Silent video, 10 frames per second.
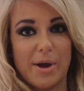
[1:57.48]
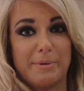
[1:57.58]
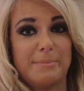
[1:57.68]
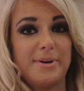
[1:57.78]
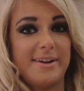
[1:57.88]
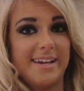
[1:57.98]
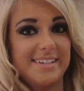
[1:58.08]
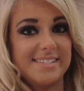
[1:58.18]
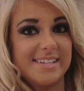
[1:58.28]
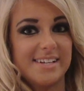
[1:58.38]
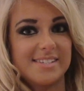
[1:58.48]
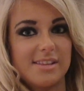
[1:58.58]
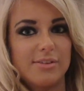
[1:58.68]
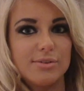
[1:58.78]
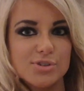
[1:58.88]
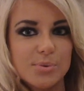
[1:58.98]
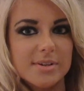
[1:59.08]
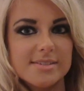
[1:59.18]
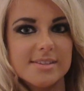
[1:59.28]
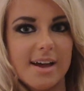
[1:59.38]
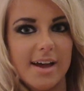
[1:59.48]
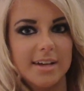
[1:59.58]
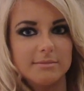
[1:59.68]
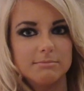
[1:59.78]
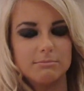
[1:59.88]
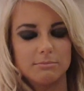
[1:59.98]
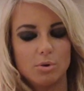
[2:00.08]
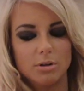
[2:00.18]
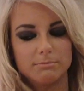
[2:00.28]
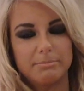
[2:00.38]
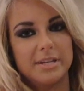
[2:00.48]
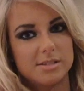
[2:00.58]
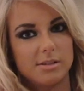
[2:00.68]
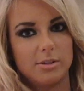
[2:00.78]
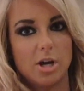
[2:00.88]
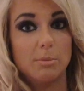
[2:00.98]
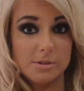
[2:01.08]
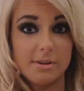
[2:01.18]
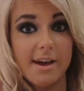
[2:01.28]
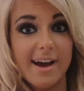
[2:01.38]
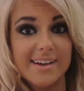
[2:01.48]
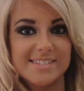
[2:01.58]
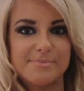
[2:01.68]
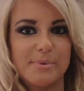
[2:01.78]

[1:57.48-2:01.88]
I'm number 96, a little towards the end. Well, basically almost last,